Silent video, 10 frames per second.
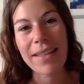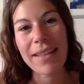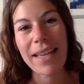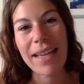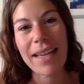
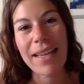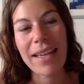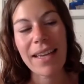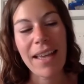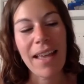Like
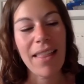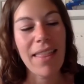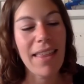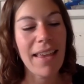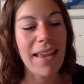
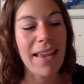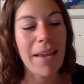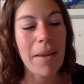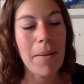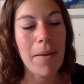the